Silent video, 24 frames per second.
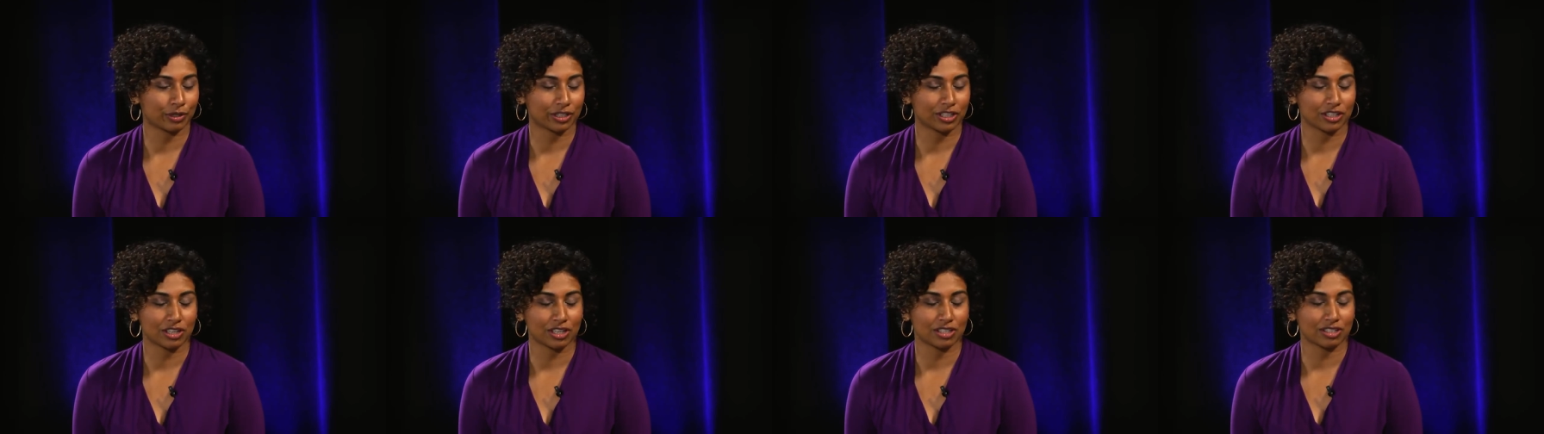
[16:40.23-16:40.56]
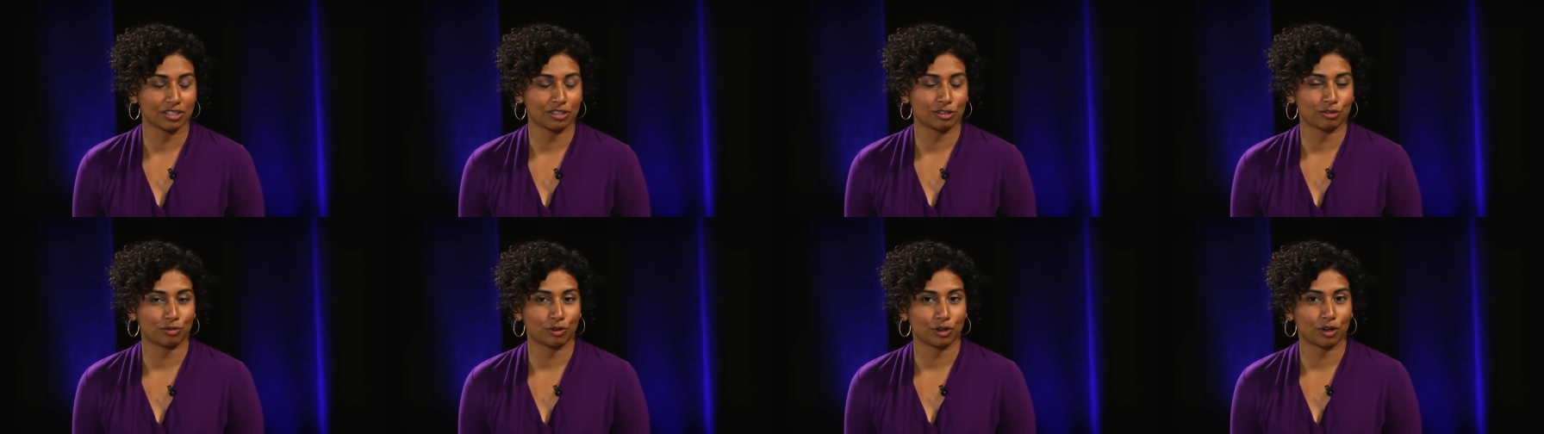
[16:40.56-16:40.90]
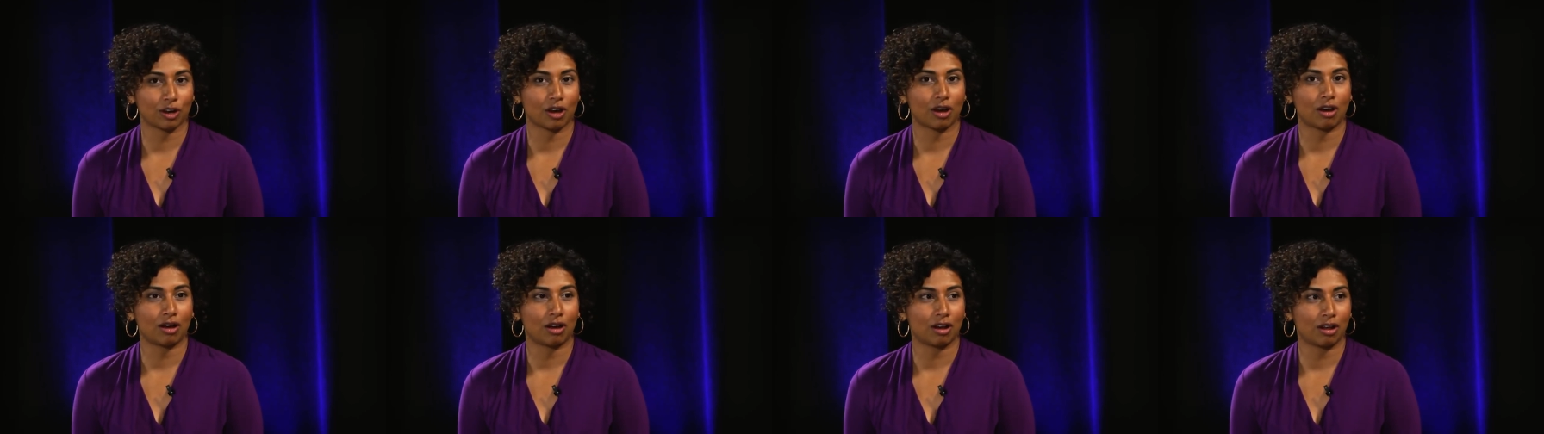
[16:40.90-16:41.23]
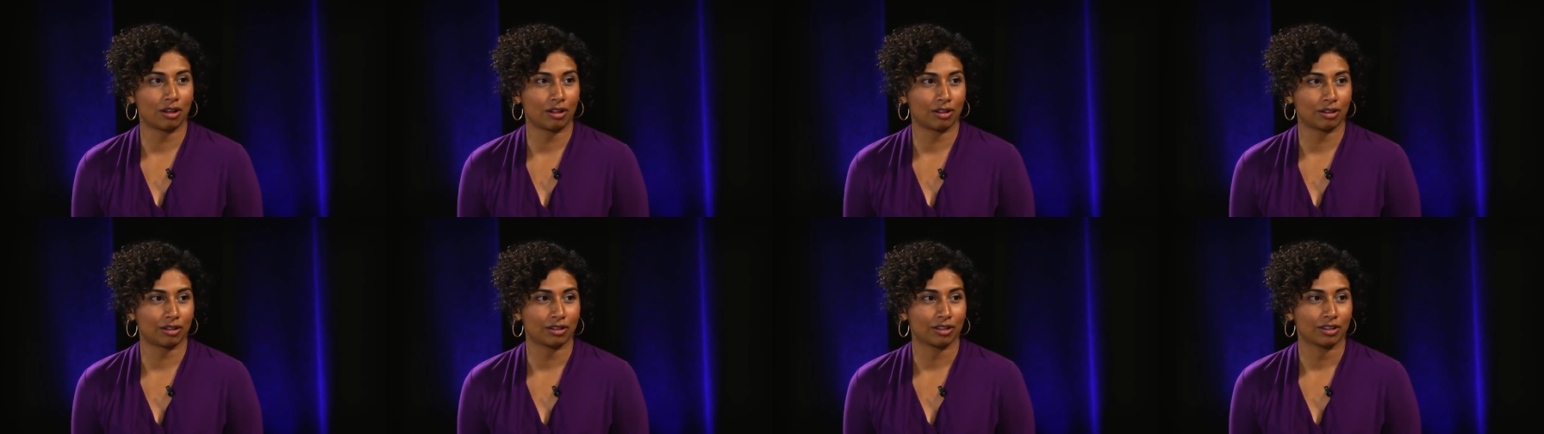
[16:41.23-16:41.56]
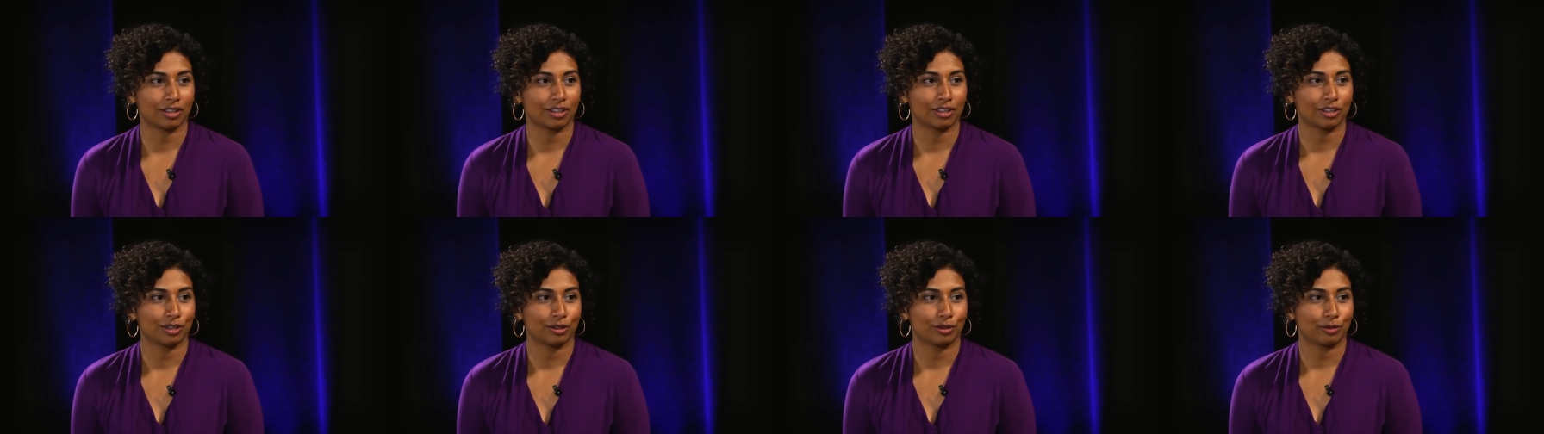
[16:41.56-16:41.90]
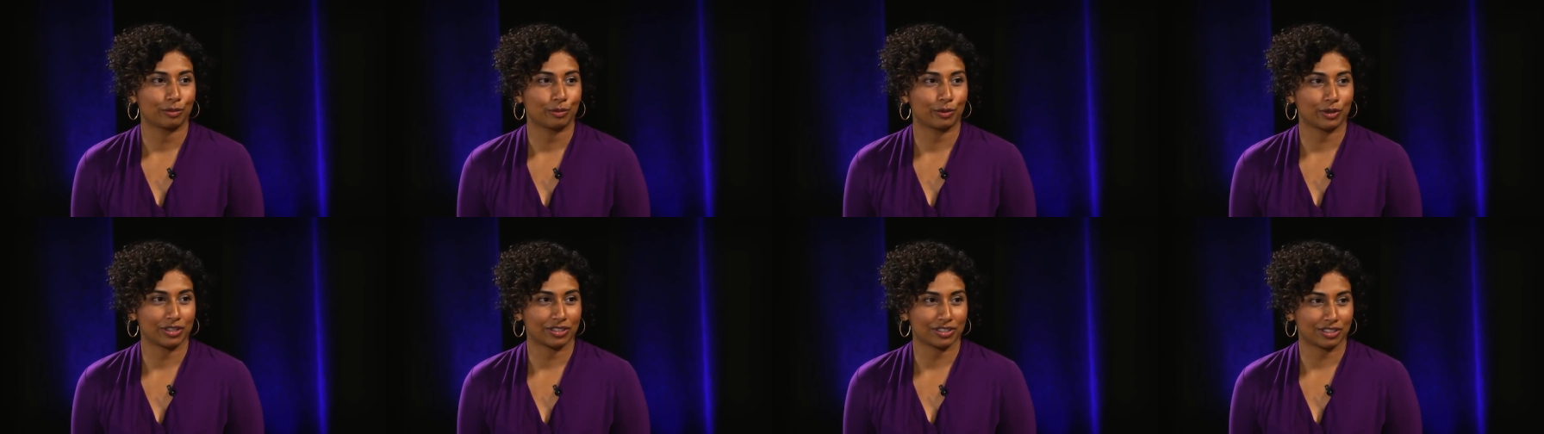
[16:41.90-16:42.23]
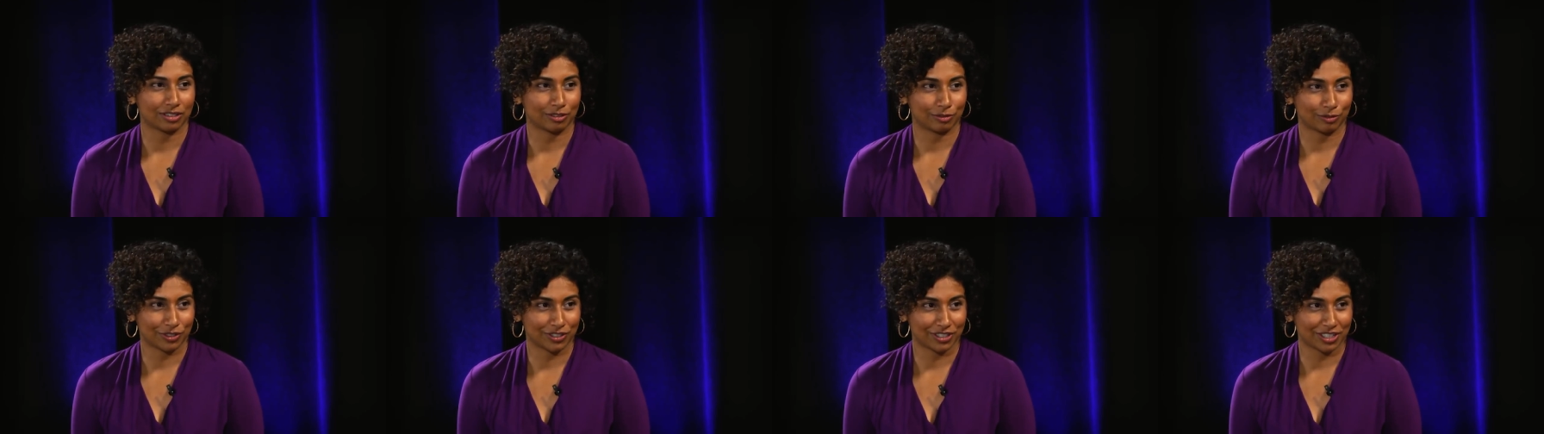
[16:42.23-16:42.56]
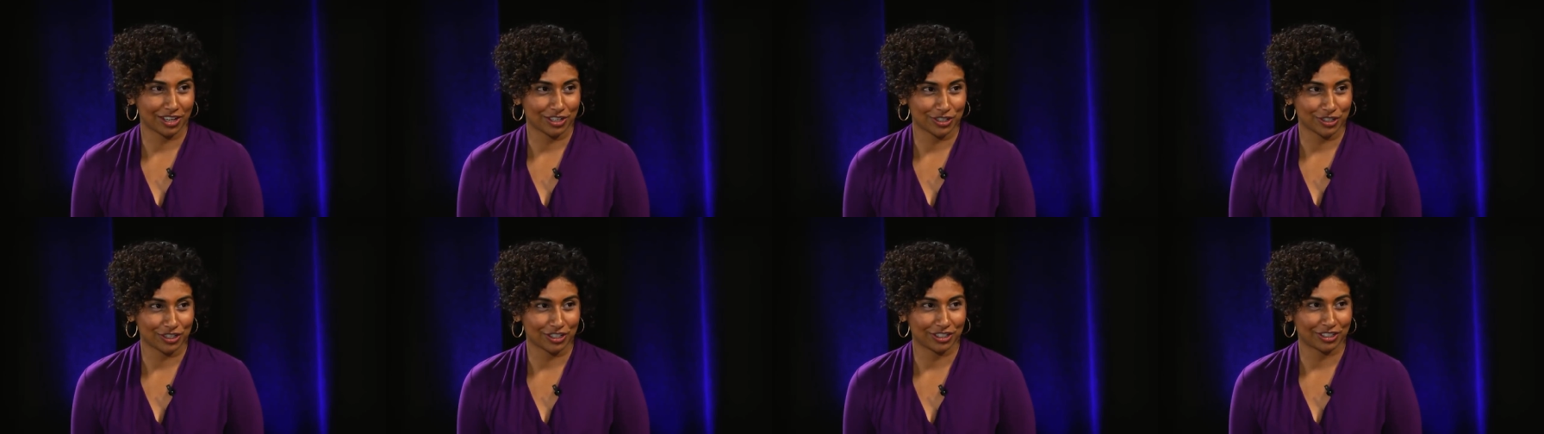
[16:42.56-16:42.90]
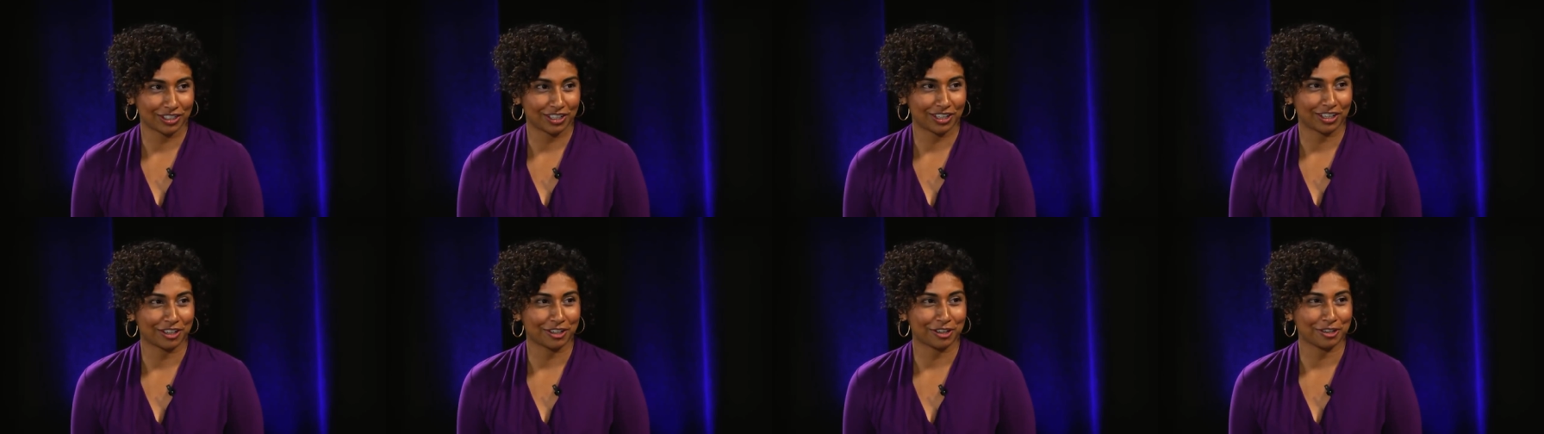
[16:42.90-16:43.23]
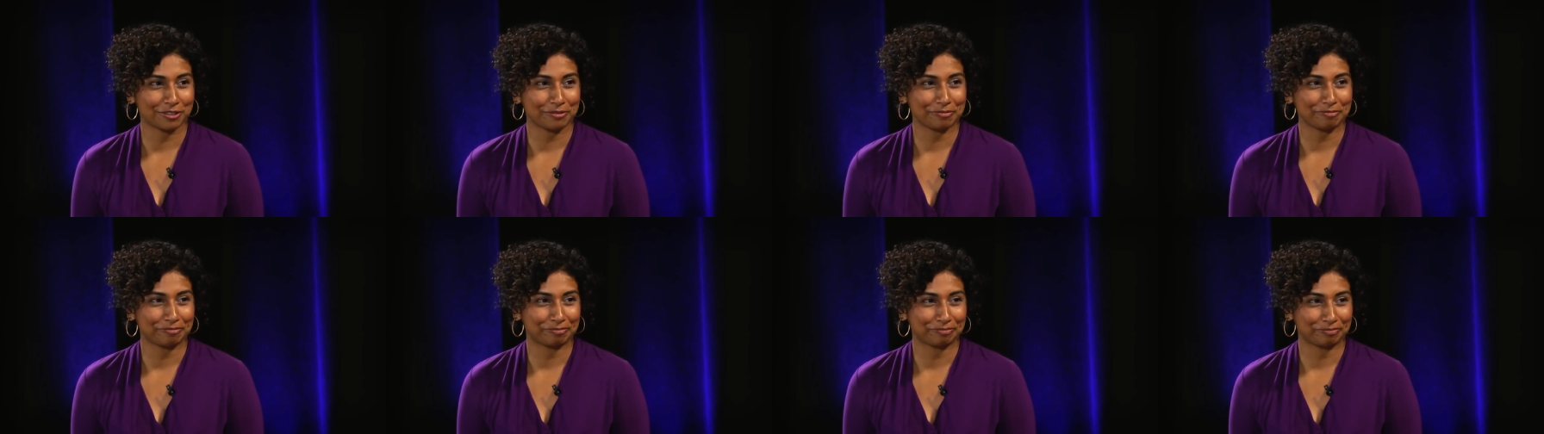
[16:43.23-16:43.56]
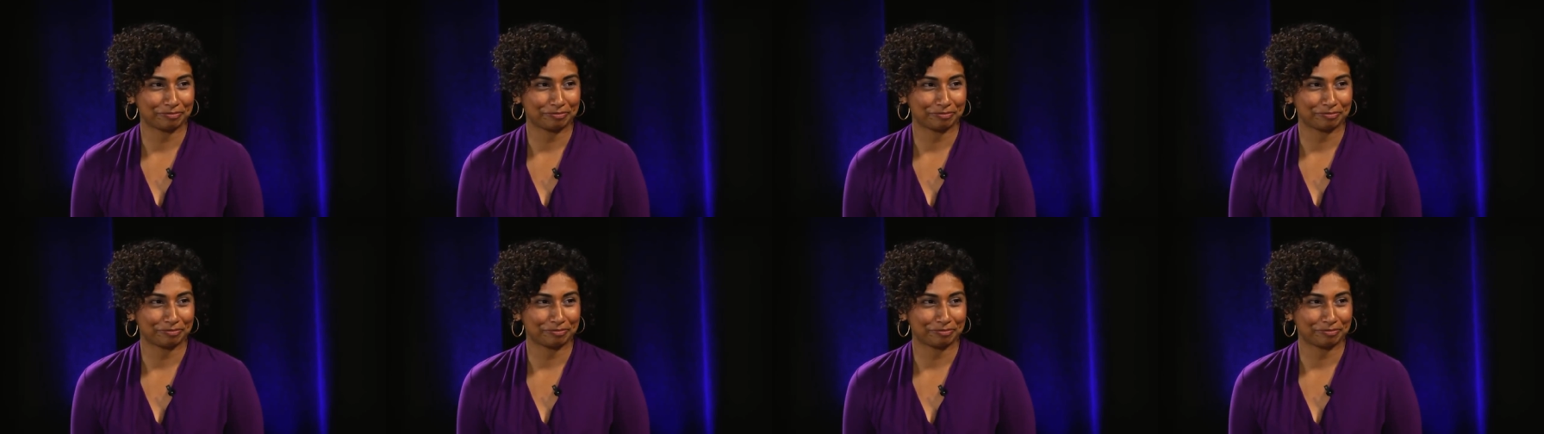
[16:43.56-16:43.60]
which, as you recall, was a recession year.